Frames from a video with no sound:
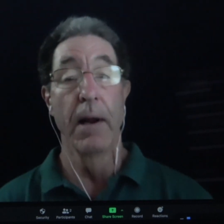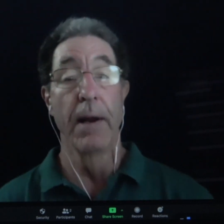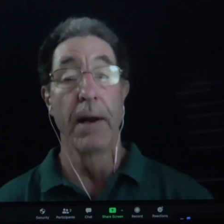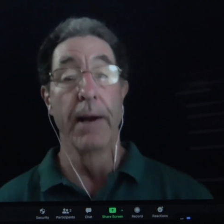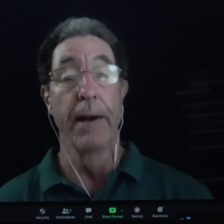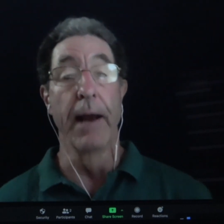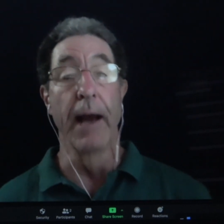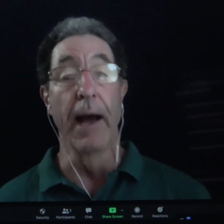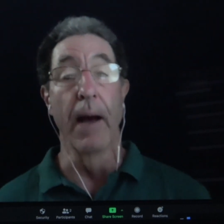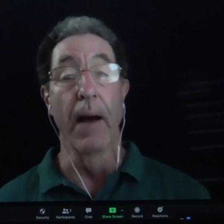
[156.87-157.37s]

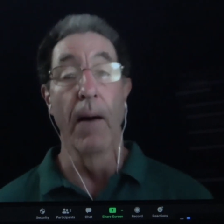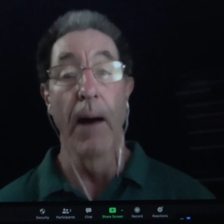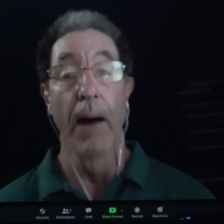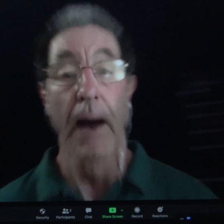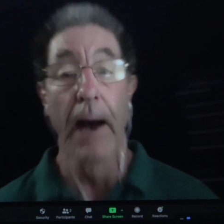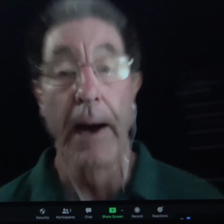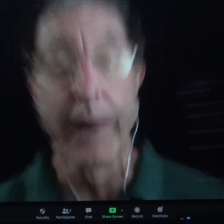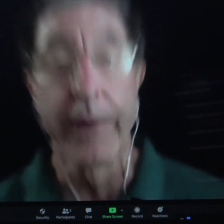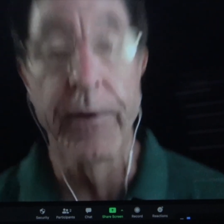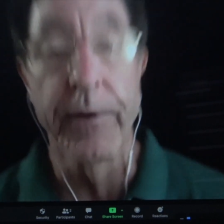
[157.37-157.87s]
Now,
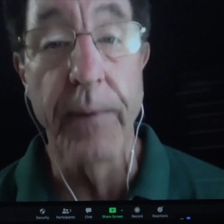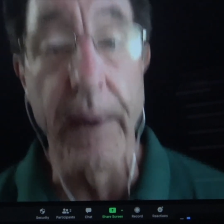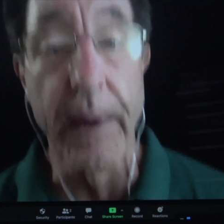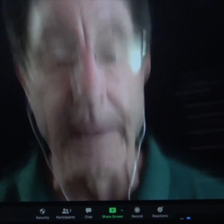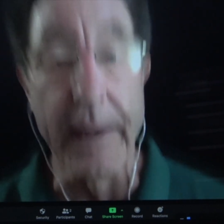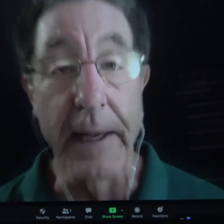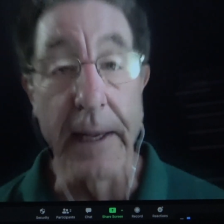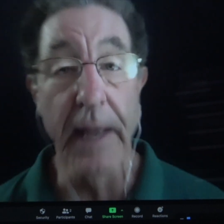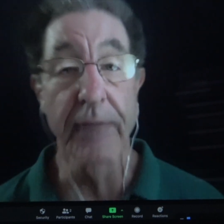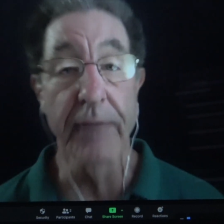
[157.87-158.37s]
how do
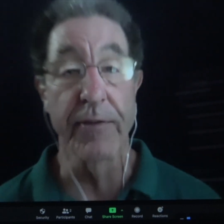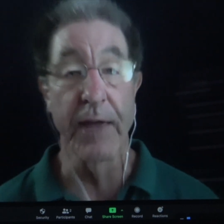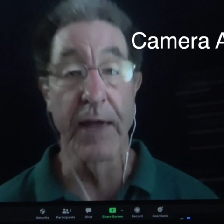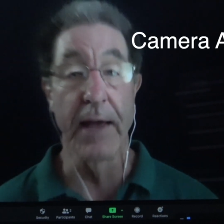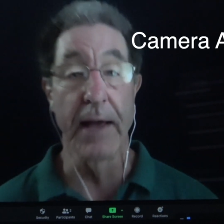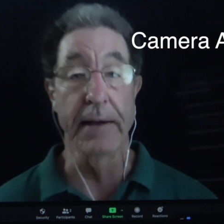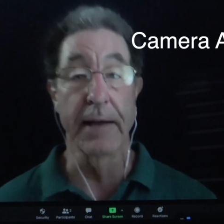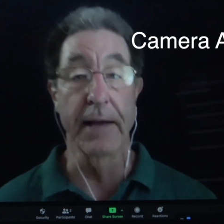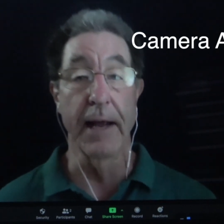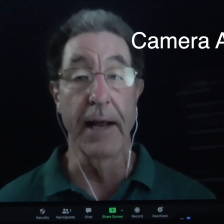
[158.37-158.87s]
I get
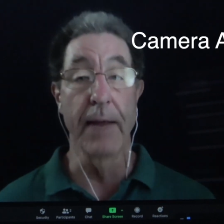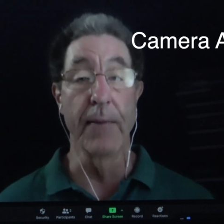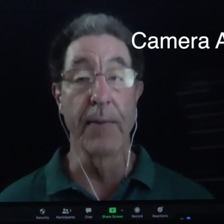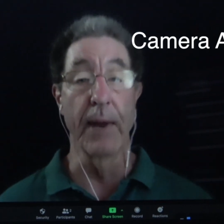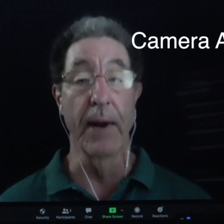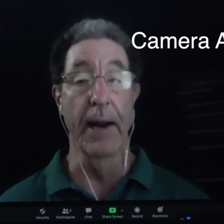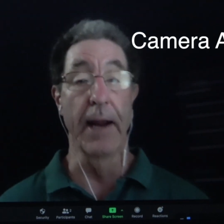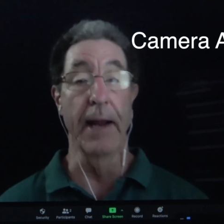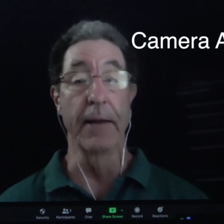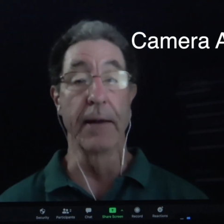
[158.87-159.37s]
that
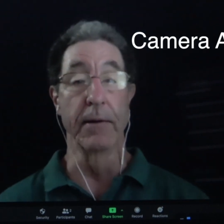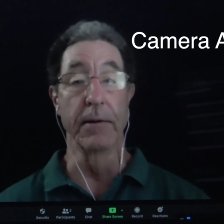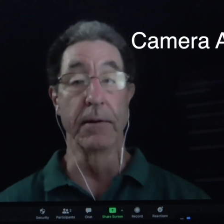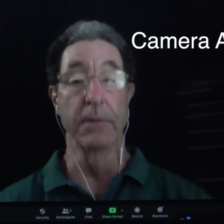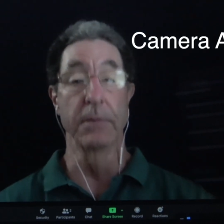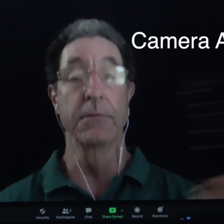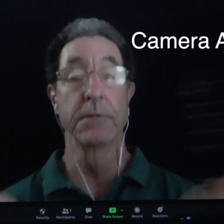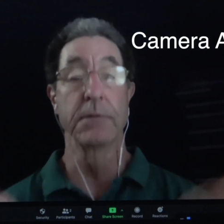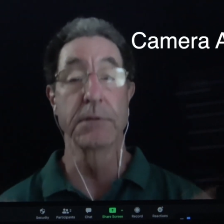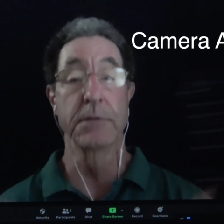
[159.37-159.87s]
camera
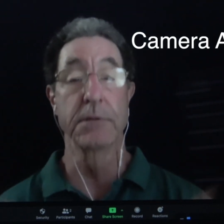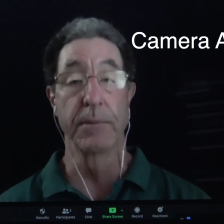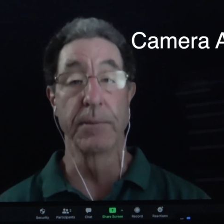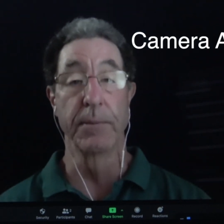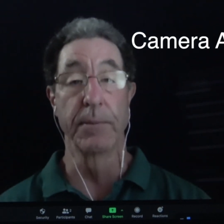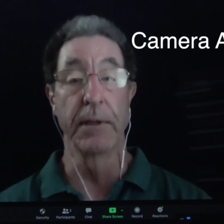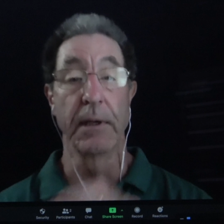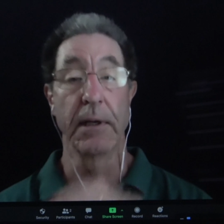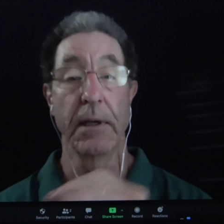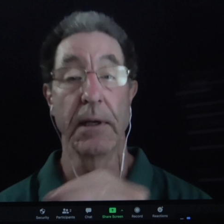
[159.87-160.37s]
angle to
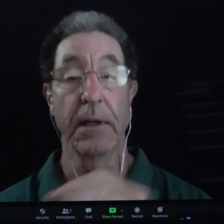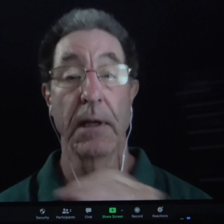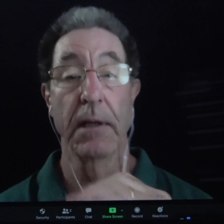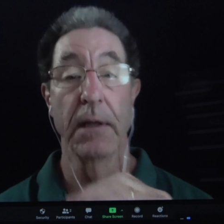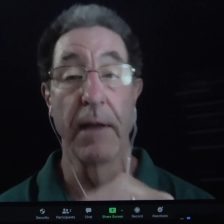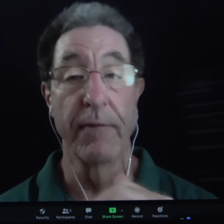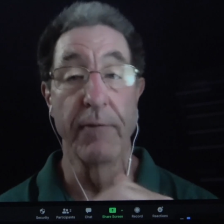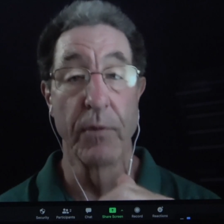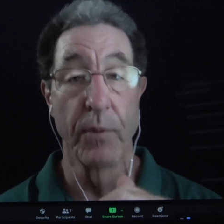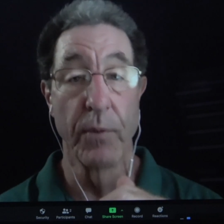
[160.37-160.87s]
be
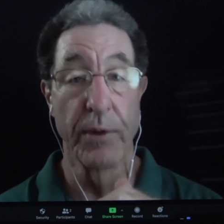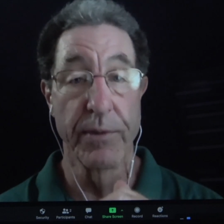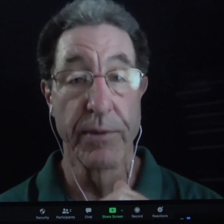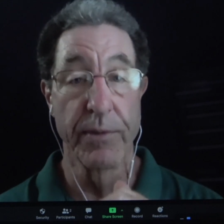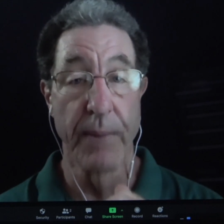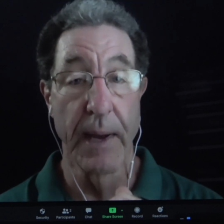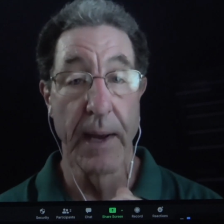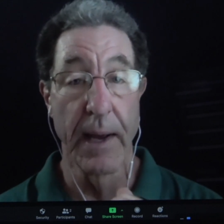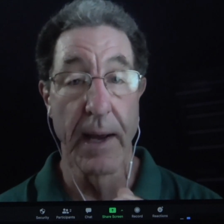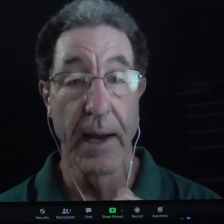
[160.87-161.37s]
level with
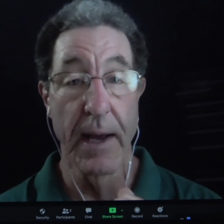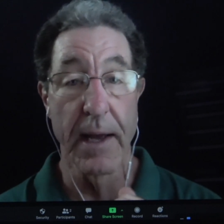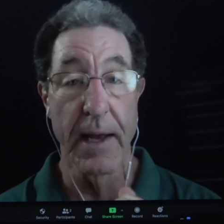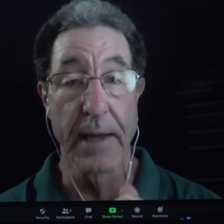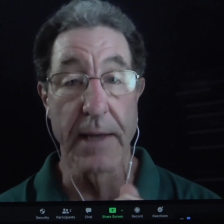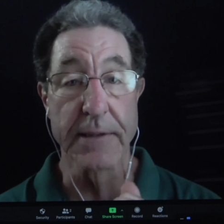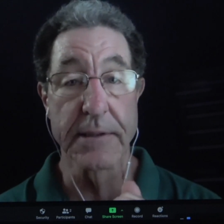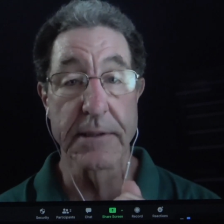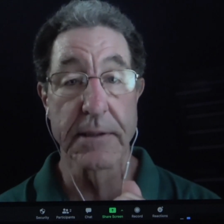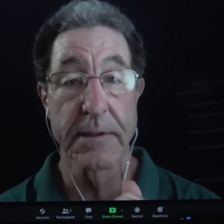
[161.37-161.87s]
my
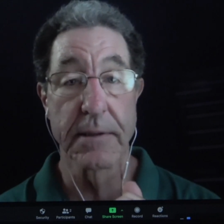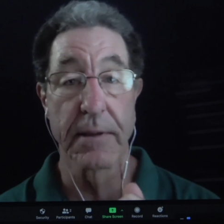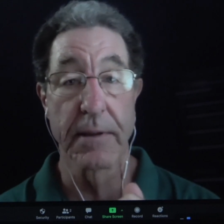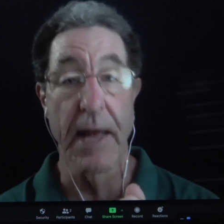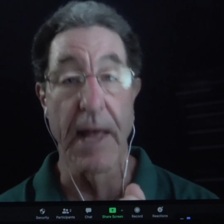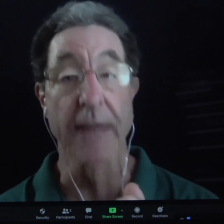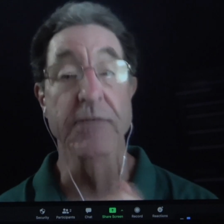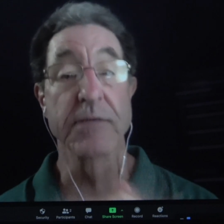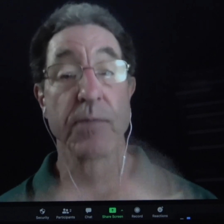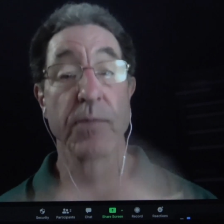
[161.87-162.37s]
eyes?
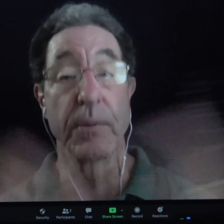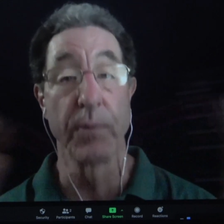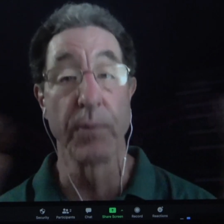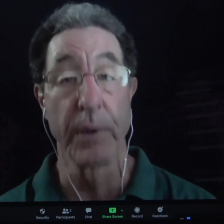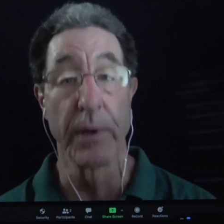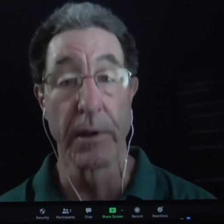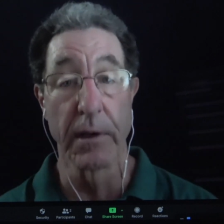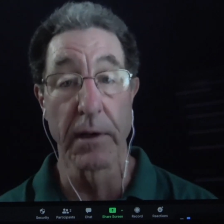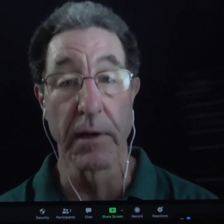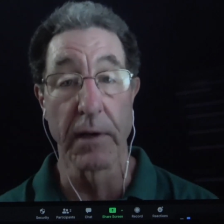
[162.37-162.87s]
That's what
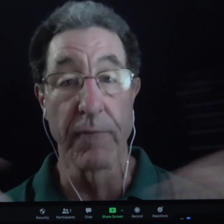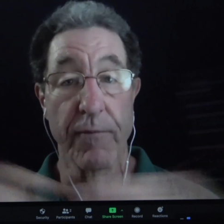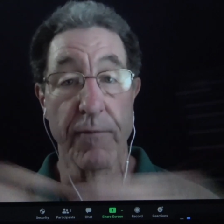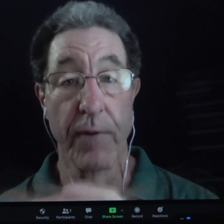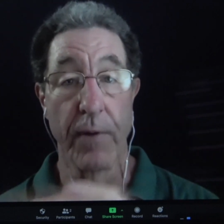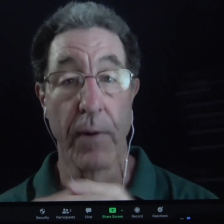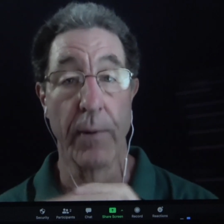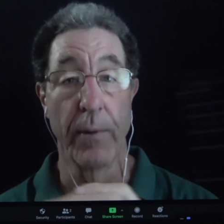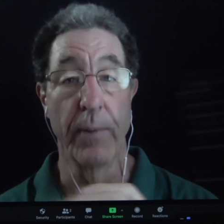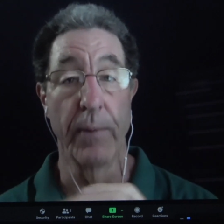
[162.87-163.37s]
we're looking
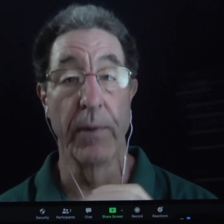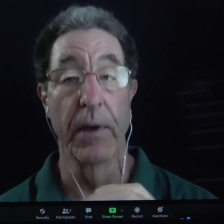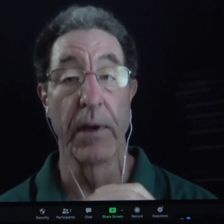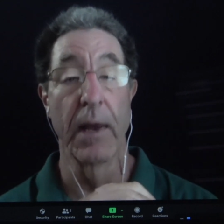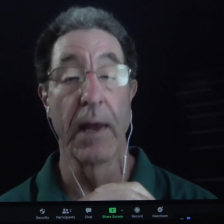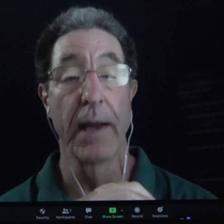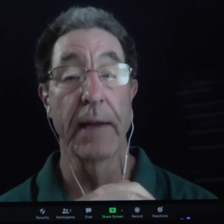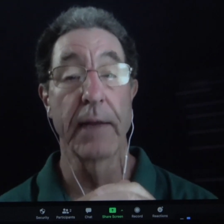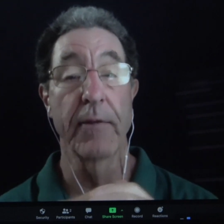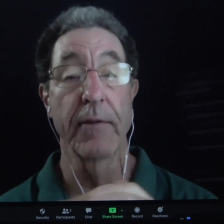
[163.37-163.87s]
for. We would
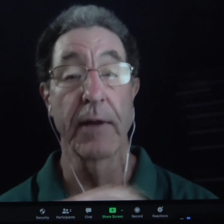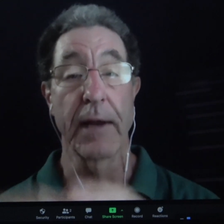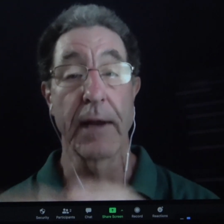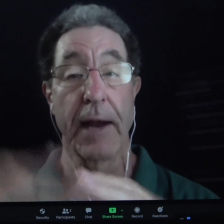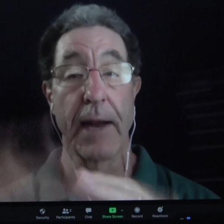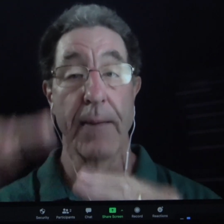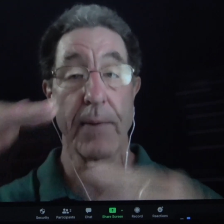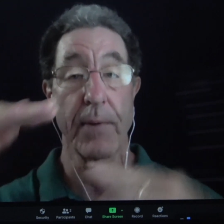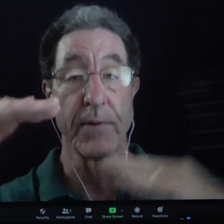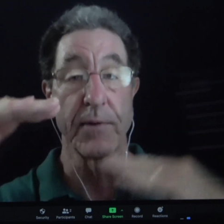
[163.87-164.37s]
like the
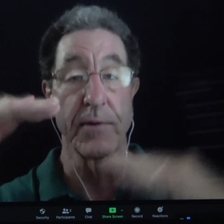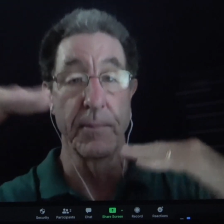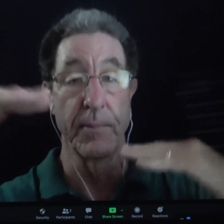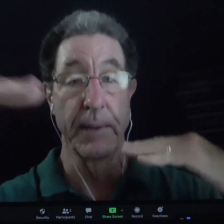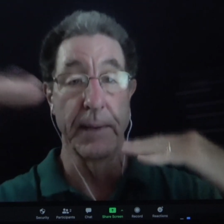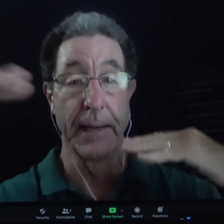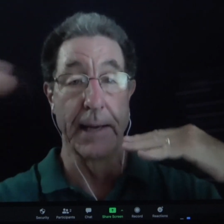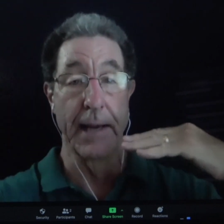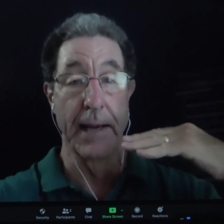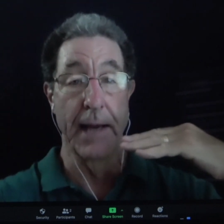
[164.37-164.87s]
camera to
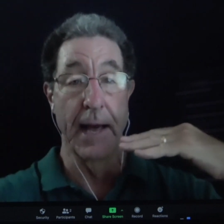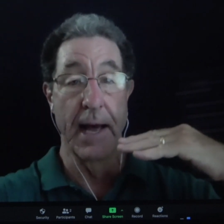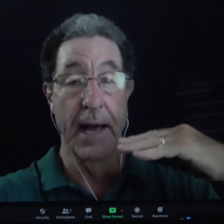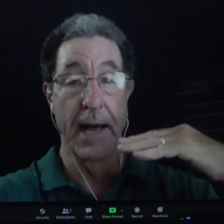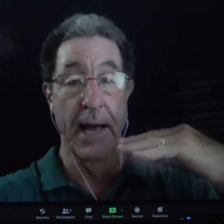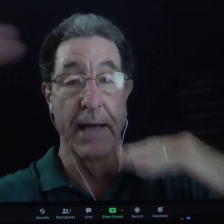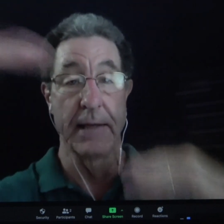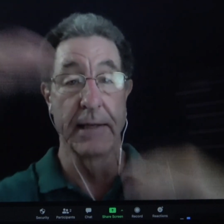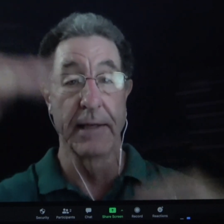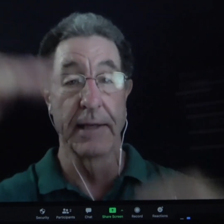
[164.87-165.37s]
be at
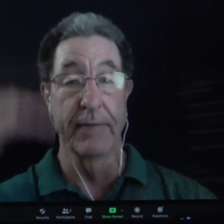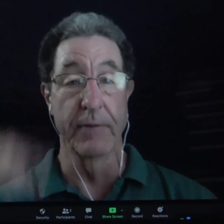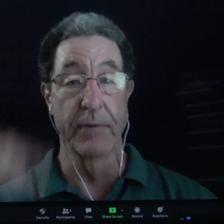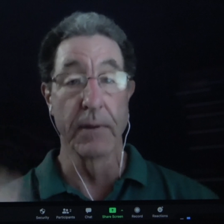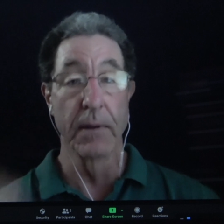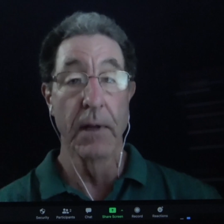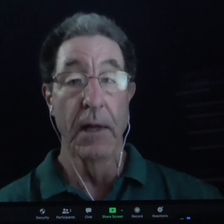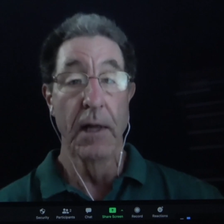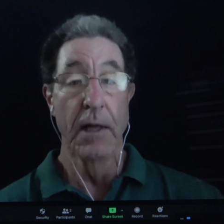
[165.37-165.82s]
eye level.